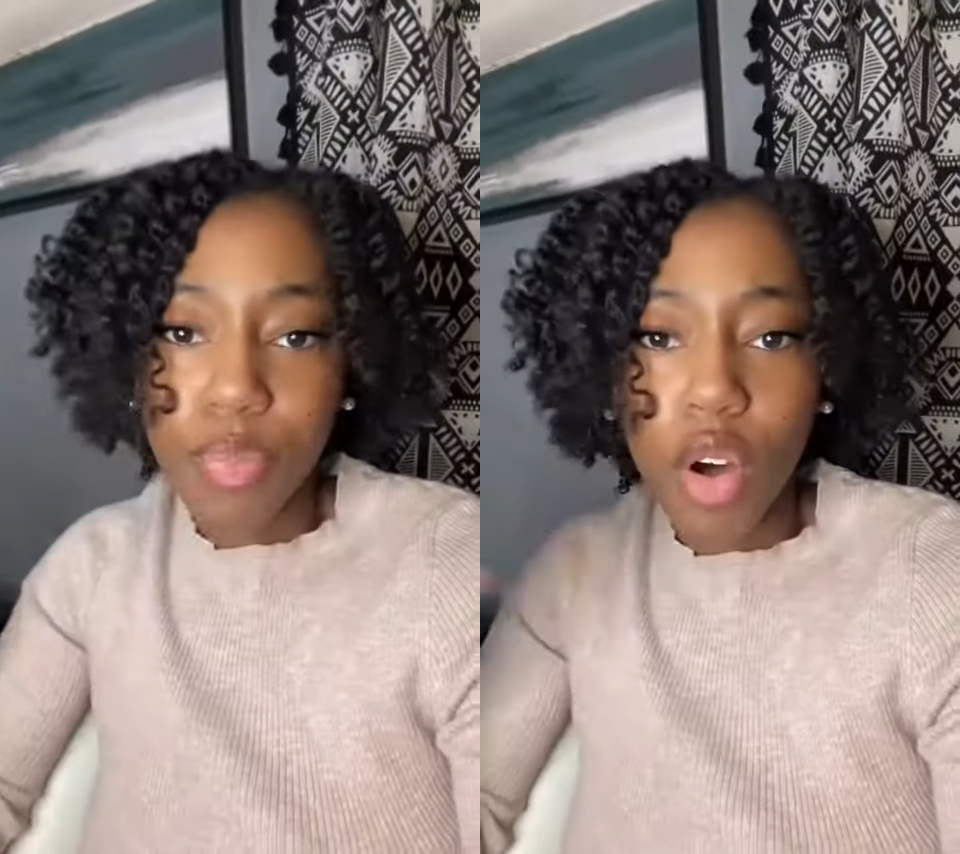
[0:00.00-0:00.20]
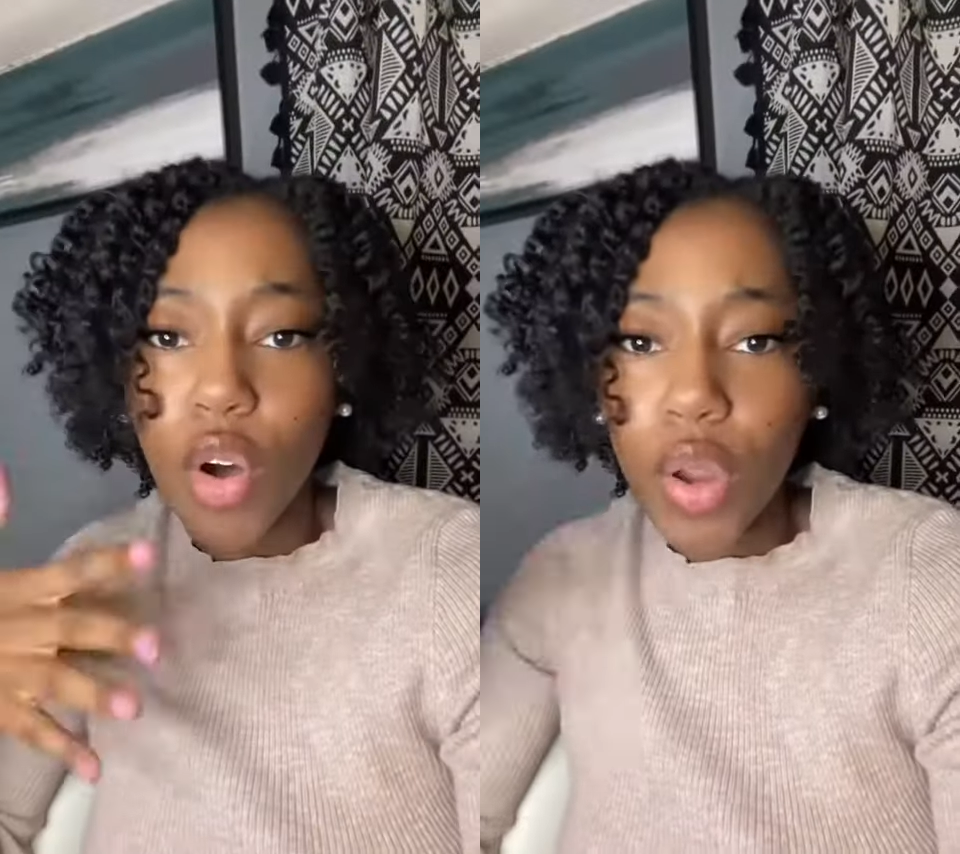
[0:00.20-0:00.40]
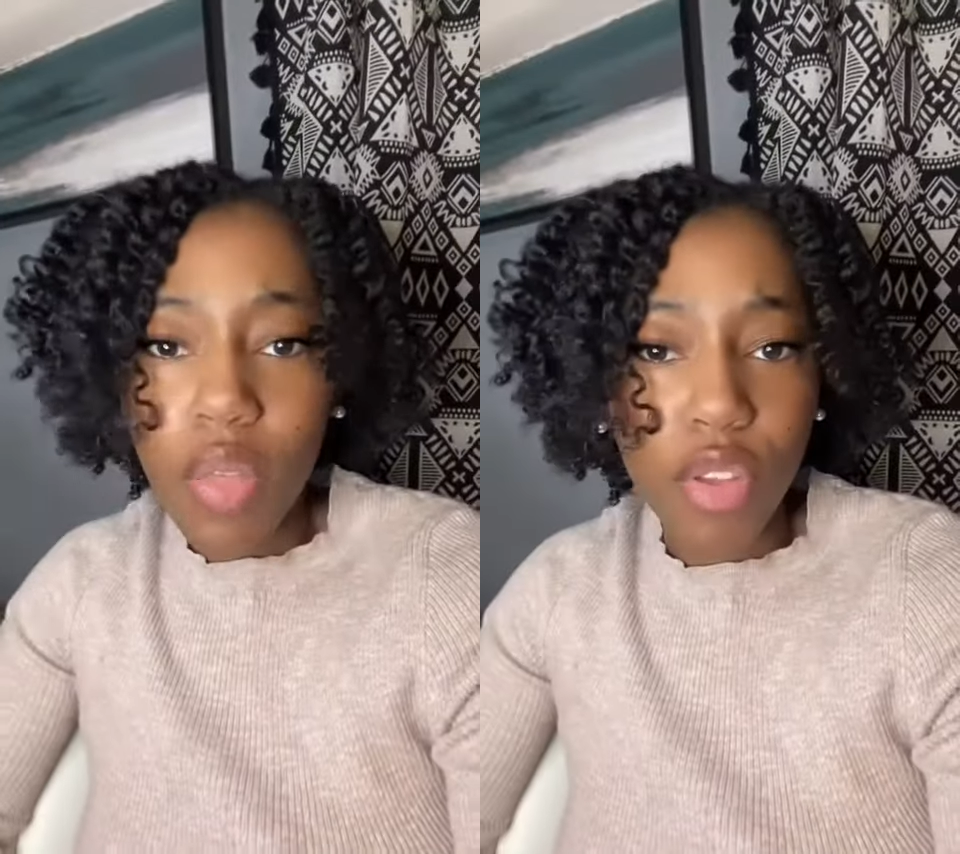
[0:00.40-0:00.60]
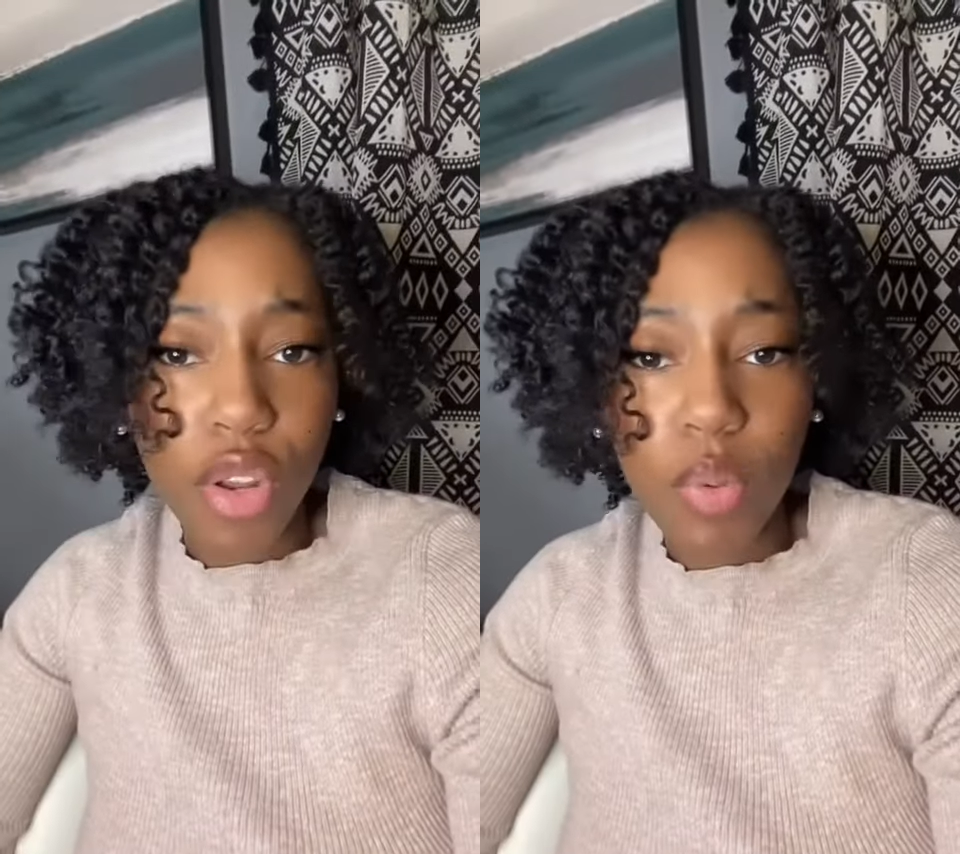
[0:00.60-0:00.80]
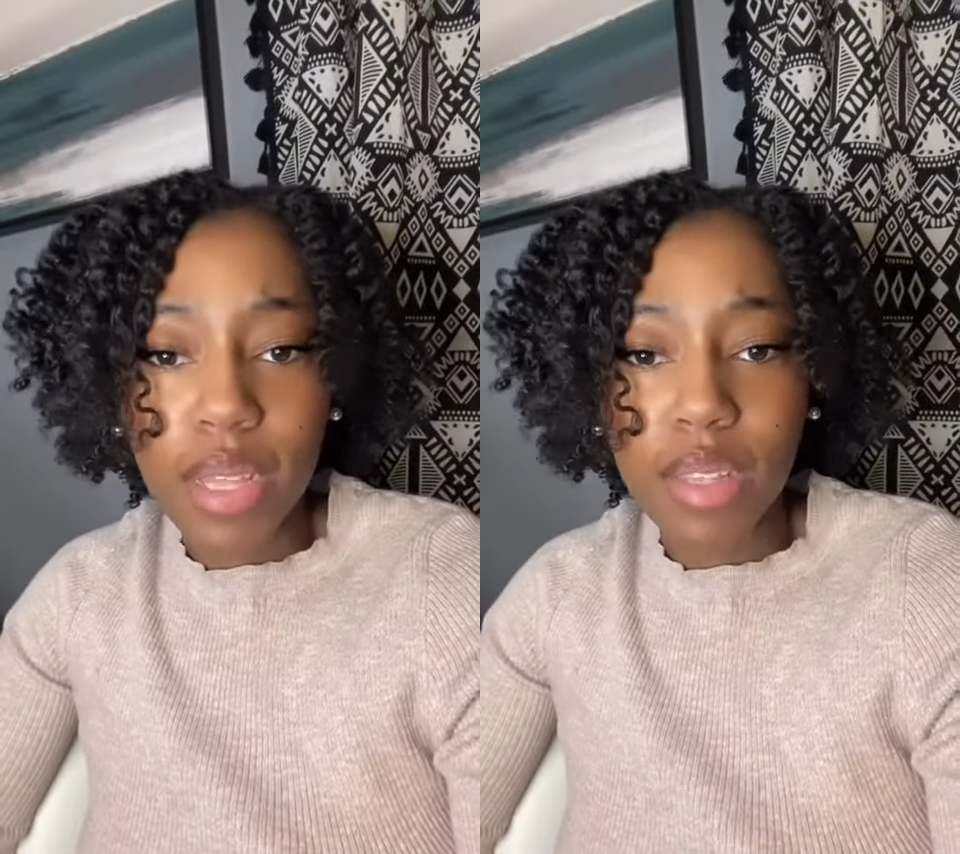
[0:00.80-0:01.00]
All you have to
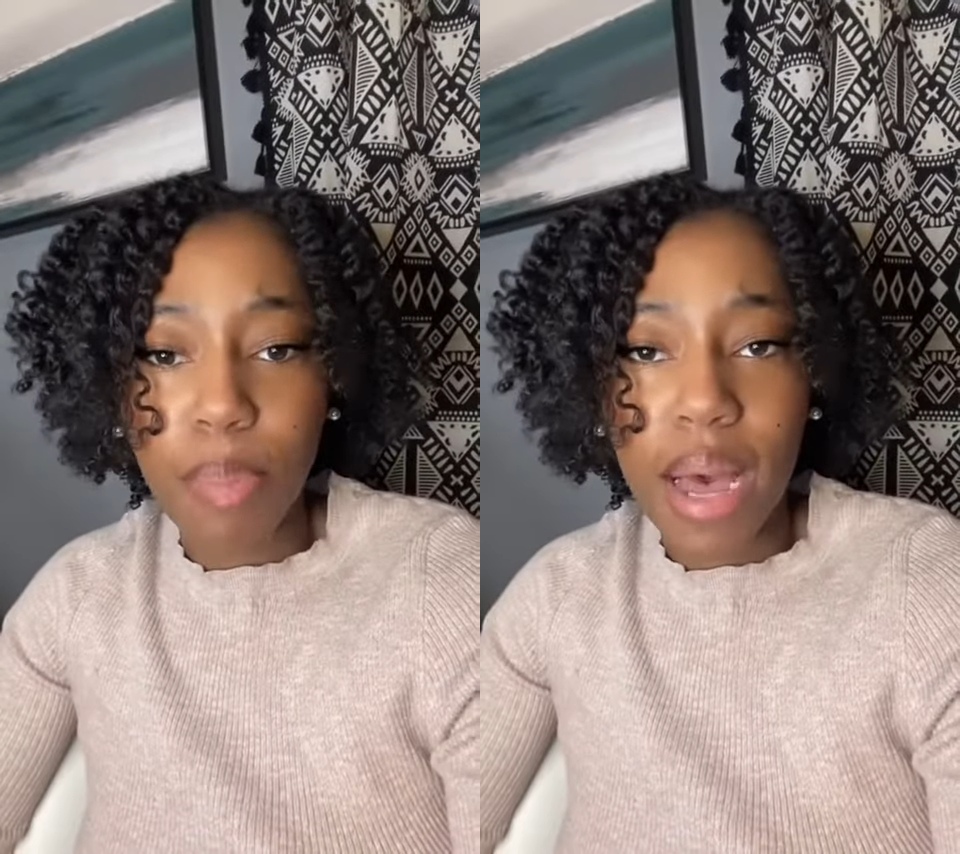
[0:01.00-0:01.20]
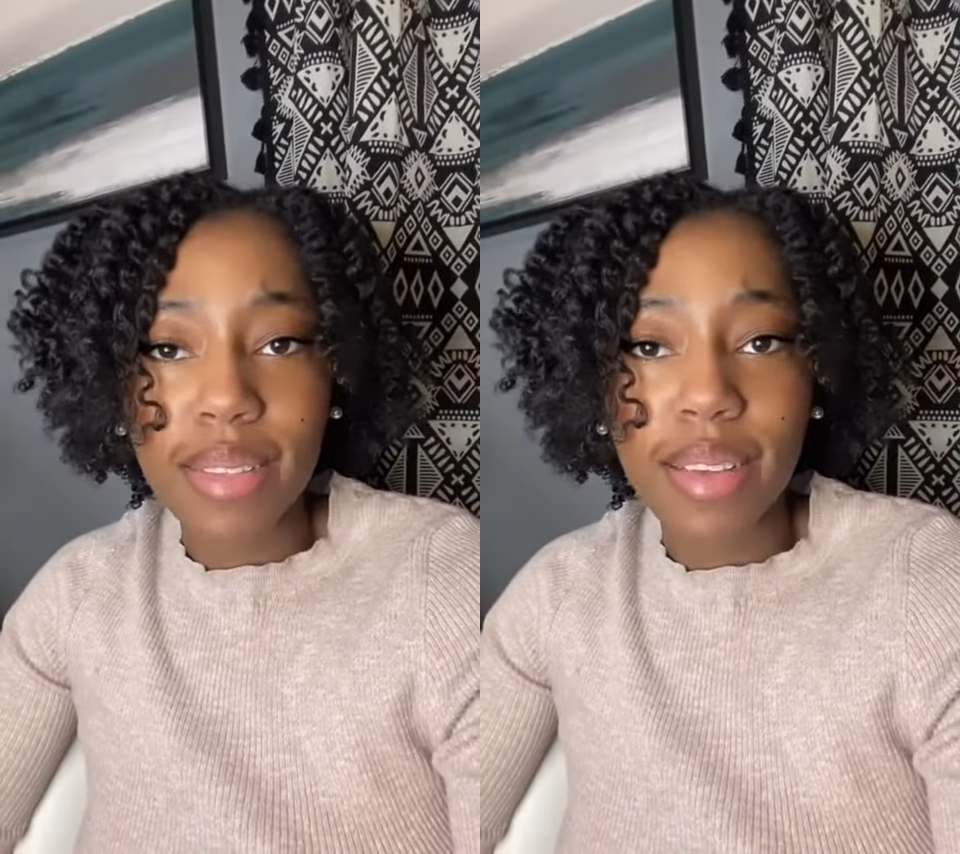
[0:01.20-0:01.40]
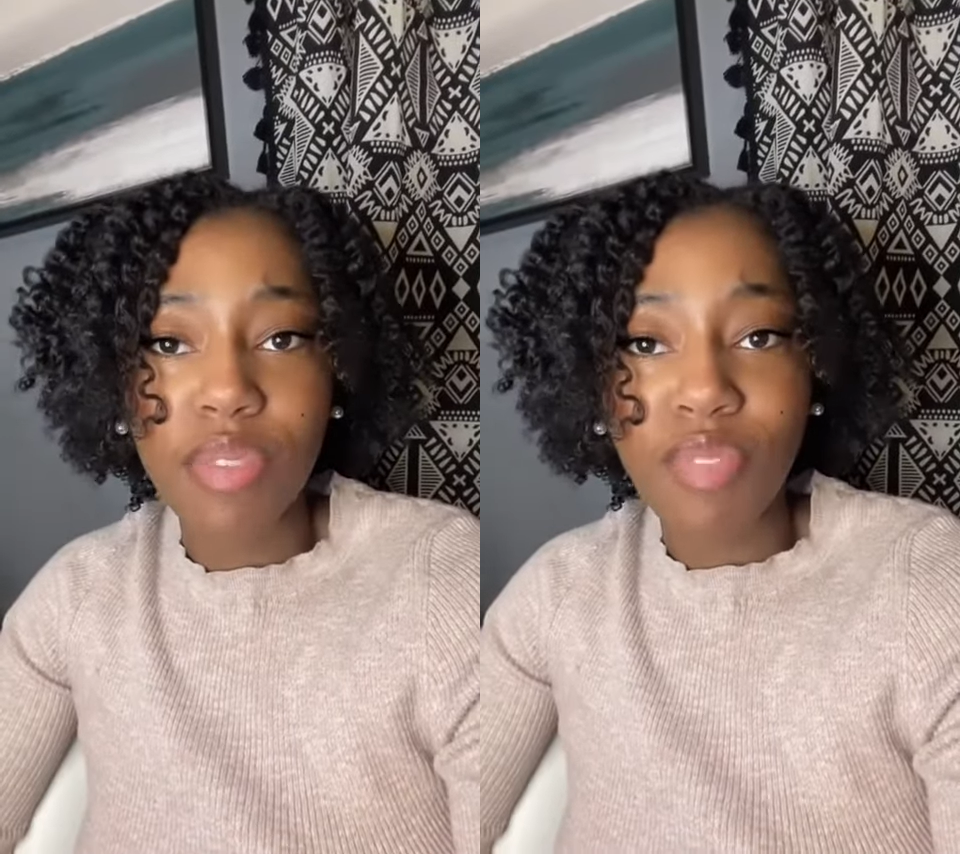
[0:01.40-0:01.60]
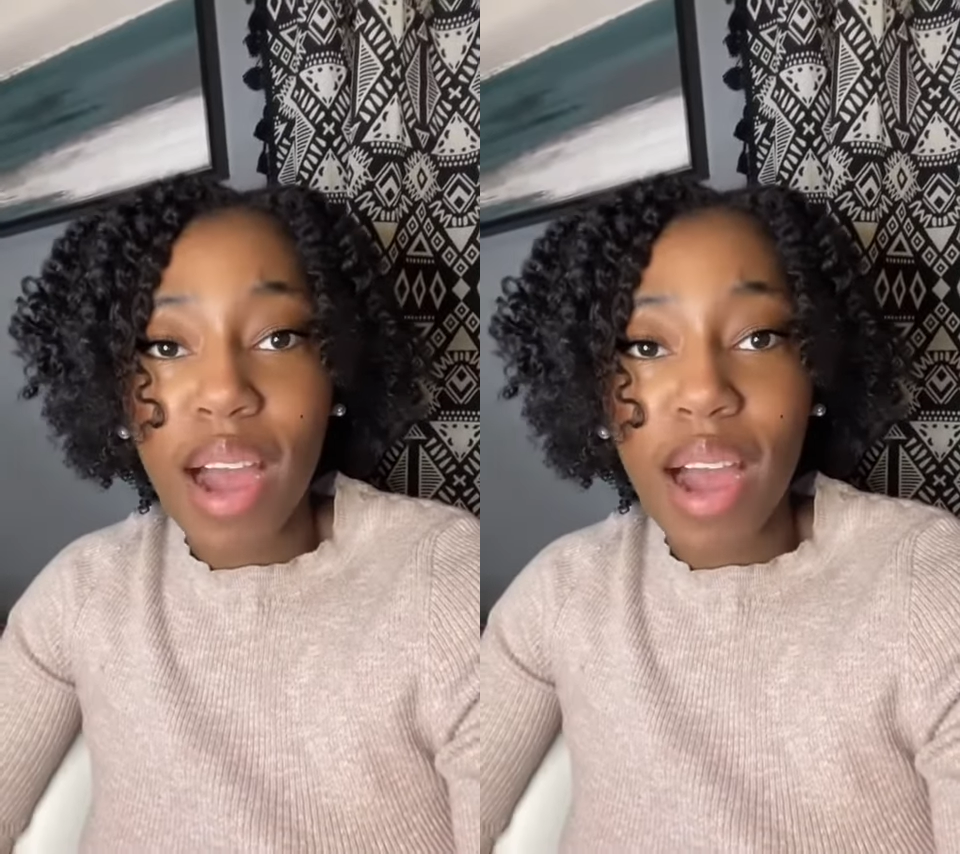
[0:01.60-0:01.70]
do is deposit